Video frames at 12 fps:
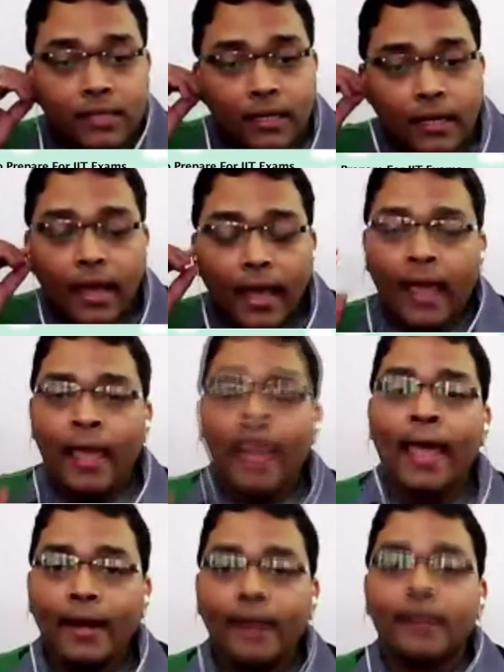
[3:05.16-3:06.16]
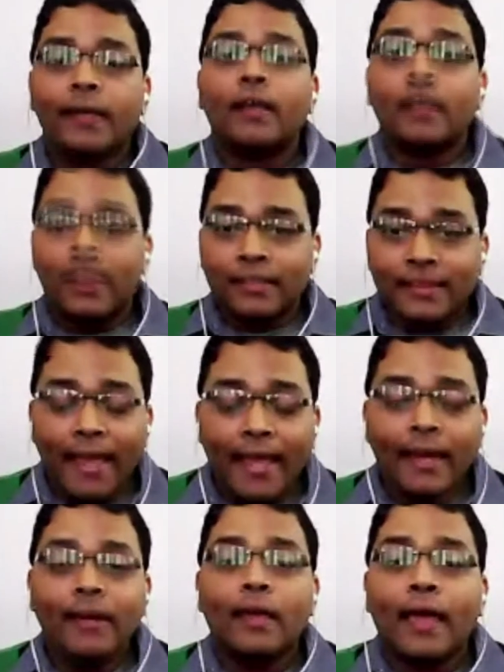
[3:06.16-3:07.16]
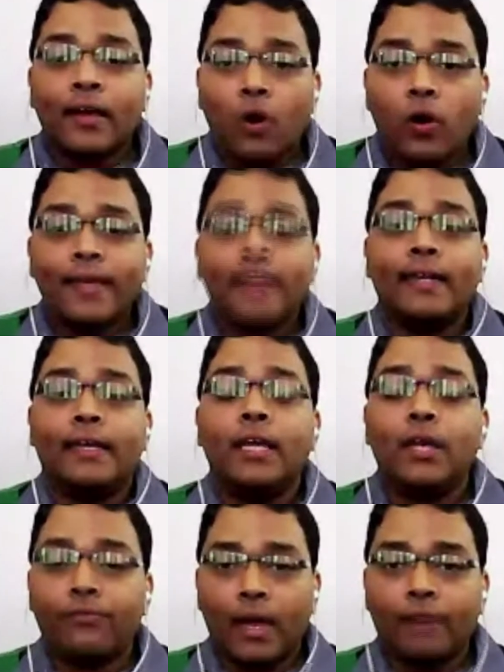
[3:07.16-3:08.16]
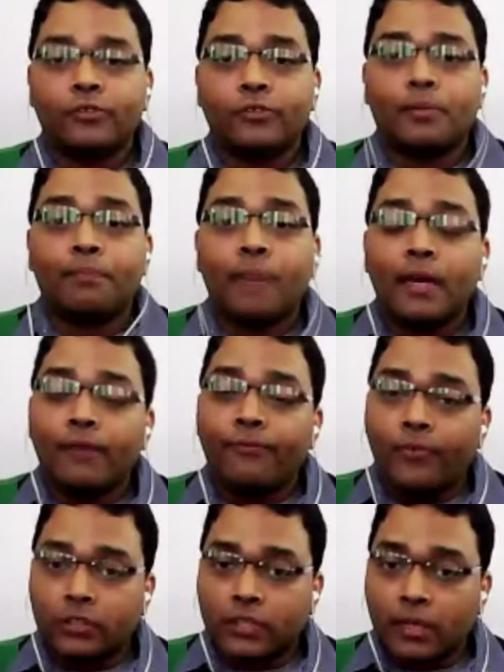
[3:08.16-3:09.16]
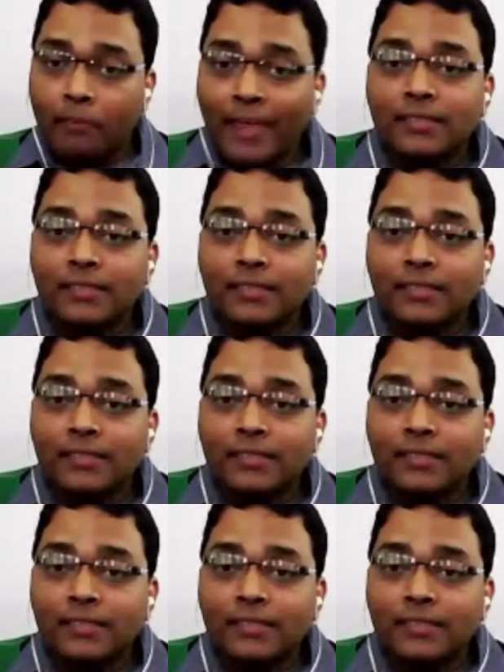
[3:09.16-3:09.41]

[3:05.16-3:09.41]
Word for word: and then accordingly we have to prepare for the mains